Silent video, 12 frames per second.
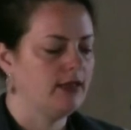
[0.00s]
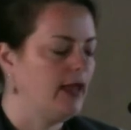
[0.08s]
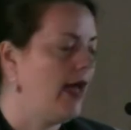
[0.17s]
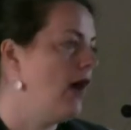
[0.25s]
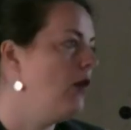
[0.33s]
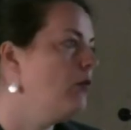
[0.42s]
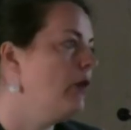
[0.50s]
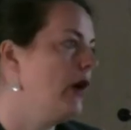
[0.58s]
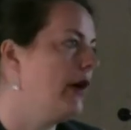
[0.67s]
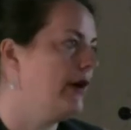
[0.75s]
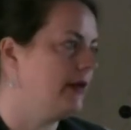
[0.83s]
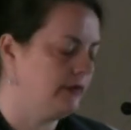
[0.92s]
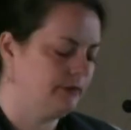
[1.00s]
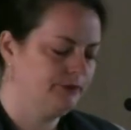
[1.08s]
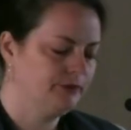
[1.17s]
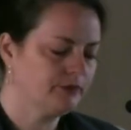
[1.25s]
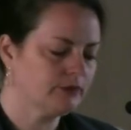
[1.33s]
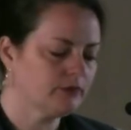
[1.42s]
to help her.
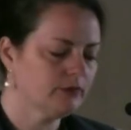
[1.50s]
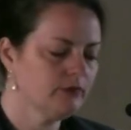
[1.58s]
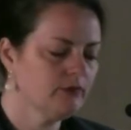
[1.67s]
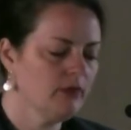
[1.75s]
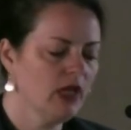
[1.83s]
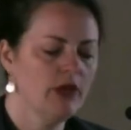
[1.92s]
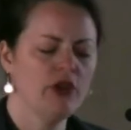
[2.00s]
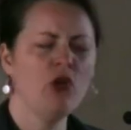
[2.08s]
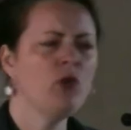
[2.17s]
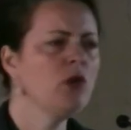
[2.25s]
No